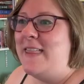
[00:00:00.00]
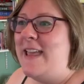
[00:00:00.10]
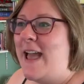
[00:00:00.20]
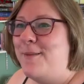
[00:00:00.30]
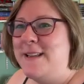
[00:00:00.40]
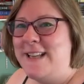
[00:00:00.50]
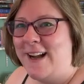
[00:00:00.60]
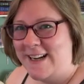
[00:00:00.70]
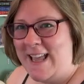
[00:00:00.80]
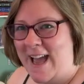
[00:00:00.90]

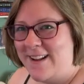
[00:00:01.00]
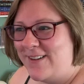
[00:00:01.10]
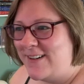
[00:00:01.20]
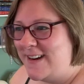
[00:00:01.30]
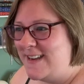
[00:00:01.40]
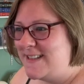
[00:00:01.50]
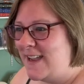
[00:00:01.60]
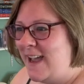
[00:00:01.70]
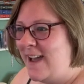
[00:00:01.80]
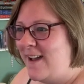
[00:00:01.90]
Amazon categories
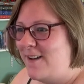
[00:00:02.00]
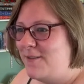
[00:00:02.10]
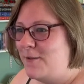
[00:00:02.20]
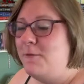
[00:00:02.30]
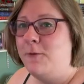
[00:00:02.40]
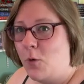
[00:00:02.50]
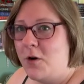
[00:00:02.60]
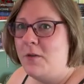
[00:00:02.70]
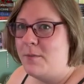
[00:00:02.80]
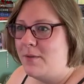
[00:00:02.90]
I have
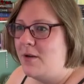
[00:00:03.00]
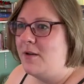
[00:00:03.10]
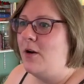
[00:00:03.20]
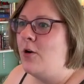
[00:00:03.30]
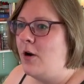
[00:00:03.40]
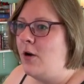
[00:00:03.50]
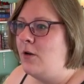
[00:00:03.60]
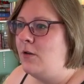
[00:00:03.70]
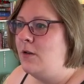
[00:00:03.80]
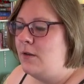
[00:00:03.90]
for the book are
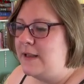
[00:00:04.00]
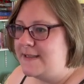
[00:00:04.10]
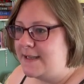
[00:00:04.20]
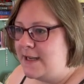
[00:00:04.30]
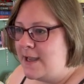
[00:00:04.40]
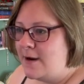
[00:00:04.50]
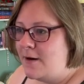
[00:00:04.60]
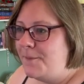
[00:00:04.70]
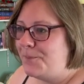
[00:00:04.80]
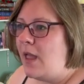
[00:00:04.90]
all listed
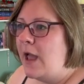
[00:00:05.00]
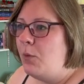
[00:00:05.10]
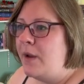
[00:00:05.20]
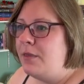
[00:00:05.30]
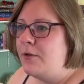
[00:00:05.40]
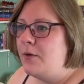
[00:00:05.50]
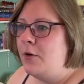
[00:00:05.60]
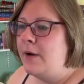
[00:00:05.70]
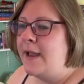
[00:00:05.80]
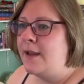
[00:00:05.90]
here. I went
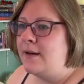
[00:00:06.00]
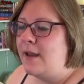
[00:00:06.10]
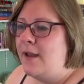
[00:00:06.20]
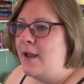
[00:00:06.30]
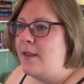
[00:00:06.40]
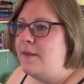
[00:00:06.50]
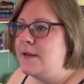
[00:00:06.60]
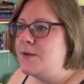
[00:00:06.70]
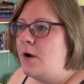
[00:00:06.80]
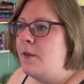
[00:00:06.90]
through and
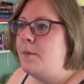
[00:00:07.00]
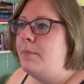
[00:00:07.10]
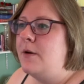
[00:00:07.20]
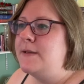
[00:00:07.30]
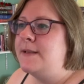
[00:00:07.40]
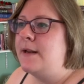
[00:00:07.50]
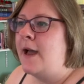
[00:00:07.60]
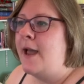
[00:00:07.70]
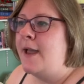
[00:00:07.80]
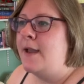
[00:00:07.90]
these are all the books that
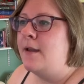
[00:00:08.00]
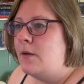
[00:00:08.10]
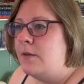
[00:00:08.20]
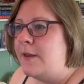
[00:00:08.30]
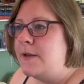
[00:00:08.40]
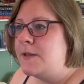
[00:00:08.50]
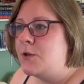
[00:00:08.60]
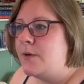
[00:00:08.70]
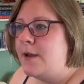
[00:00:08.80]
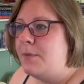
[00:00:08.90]
these
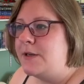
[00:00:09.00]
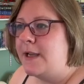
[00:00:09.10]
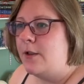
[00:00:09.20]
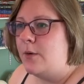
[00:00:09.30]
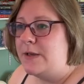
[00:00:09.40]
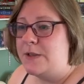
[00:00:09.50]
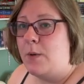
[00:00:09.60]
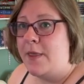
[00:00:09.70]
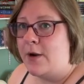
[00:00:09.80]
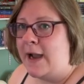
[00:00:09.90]
three in particular, which is
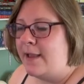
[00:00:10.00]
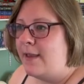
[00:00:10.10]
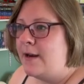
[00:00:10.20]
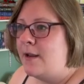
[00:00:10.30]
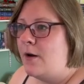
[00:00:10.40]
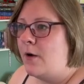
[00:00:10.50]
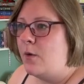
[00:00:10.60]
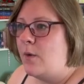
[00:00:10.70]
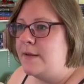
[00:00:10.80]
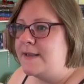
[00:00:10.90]
why they're highlighted, are
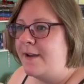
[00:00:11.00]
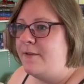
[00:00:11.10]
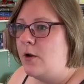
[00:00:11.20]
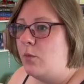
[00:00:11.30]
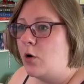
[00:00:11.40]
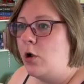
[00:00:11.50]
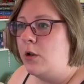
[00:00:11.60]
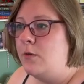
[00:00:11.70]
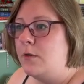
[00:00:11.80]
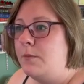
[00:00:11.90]
the ones I feel were
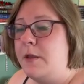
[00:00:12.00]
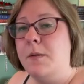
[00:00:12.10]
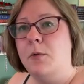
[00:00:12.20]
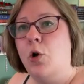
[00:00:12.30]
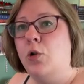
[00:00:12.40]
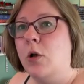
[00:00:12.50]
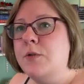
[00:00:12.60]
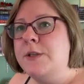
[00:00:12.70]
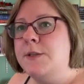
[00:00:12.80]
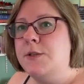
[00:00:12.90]
the
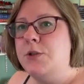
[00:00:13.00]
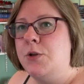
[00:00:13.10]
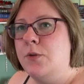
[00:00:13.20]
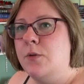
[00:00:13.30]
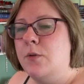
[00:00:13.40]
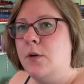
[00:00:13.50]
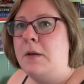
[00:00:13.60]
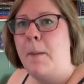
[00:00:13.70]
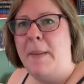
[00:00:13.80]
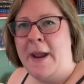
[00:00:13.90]
closest to
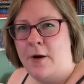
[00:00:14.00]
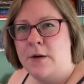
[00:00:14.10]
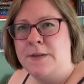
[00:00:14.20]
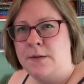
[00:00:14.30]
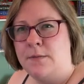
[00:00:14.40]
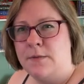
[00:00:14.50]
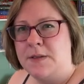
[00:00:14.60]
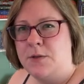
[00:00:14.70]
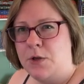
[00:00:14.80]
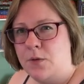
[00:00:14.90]

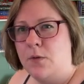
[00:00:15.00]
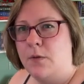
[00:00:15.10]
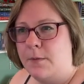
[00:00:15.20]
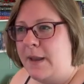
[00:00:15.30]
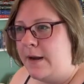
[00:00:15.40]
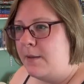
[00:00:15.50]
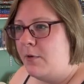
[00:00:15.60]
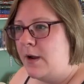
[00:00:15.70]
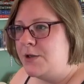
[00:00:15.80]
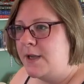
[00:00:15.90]
comparisons to the pen name
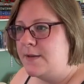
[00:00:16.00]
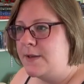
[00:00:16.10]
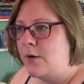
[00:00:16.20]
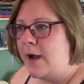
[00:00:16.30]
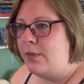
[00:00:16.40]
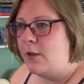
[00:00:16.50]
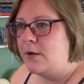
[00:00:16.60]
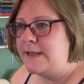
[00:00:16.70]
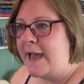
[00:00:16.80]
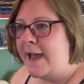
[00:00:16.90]
project. So I
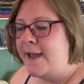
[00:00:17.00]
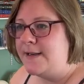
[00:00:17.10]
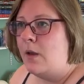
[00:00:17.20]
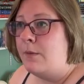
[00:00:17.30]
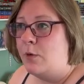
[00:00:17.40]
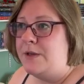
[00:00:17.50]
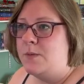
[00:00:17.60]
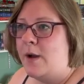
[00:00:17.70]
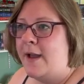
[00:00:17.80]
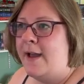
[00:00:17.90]
looked at, and which
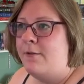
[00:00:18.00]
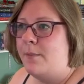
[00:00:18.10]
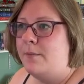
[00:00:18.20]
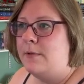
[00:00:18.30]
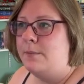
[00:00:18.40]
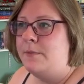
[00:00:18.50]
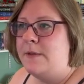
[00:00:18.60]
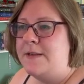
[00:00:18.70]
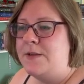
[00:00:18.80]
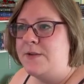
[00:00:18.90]
is why I have these two